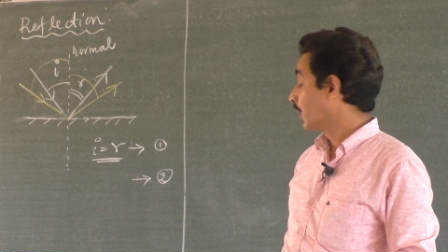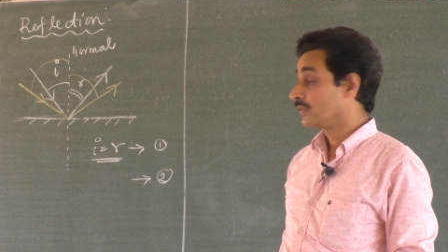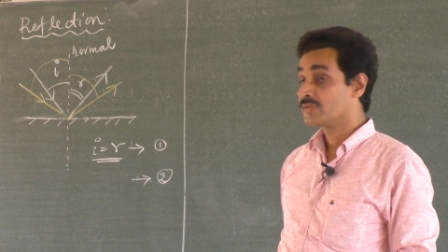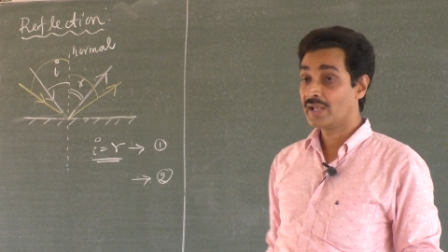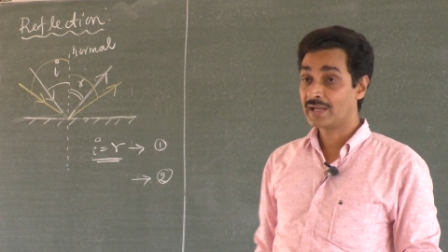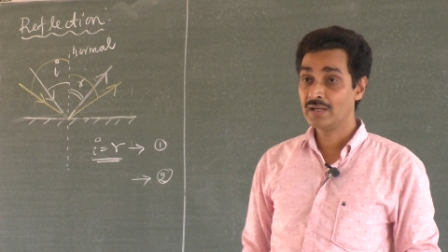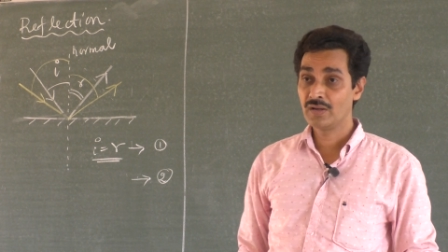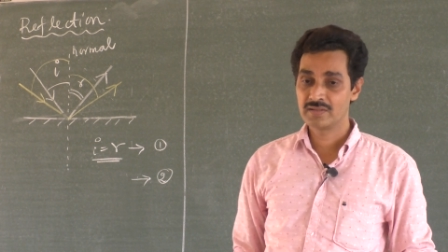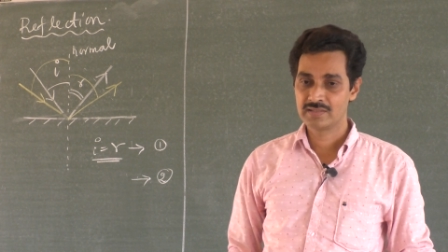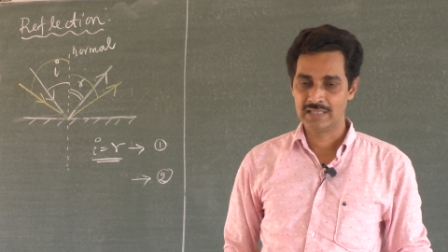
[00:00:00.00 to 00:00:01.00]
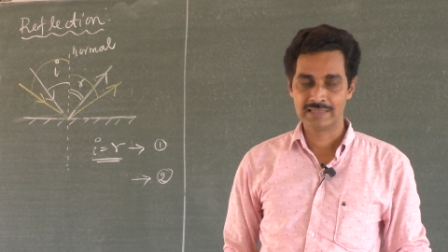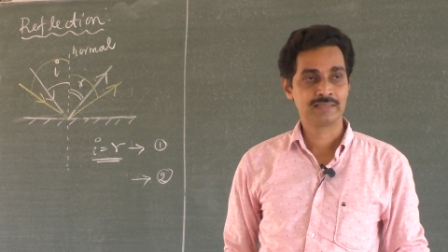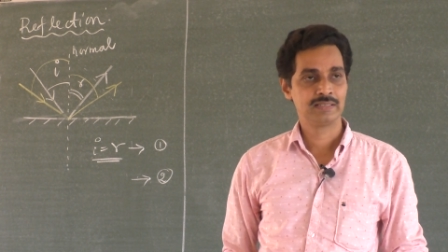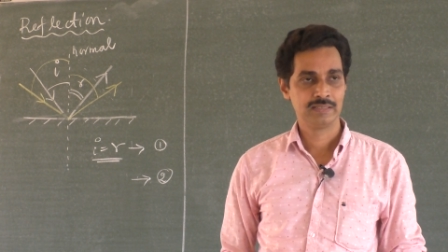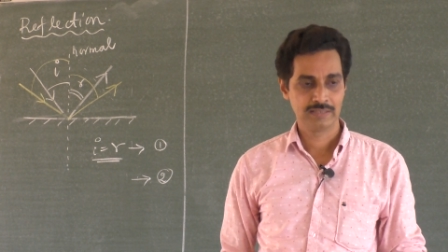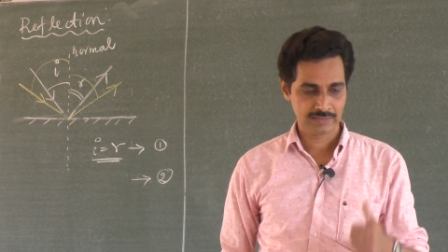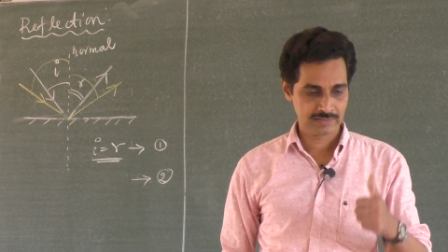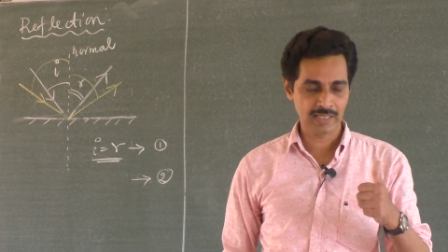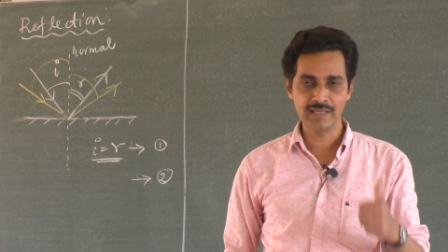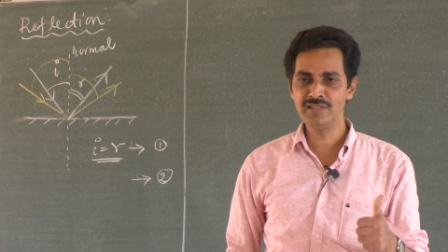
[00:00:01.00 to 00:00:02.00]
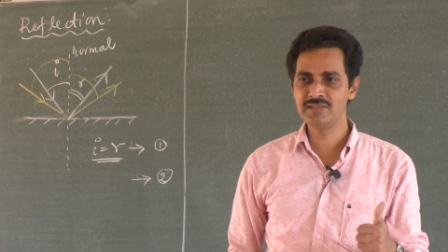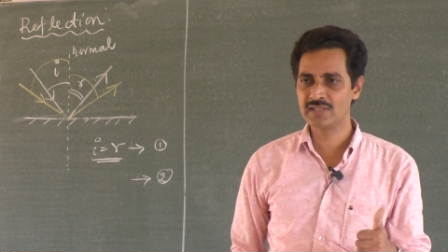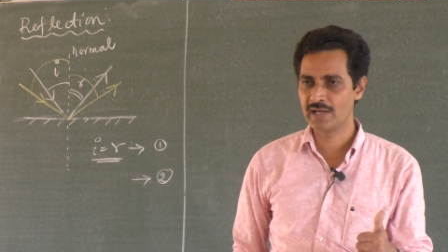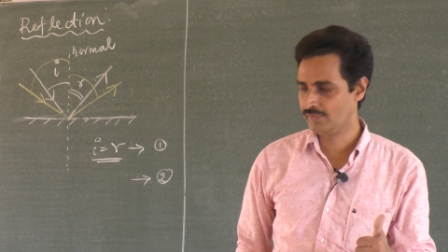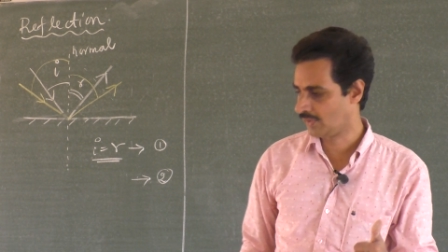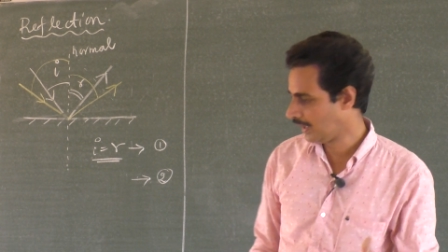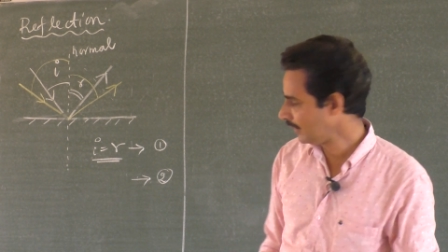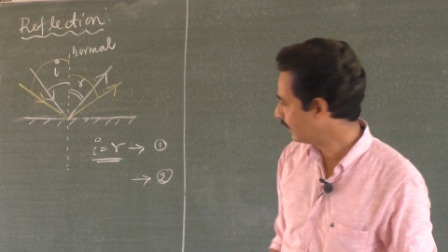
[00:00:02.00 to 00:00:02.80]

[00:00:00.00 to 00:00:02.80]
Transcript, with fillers: second law says the incident ray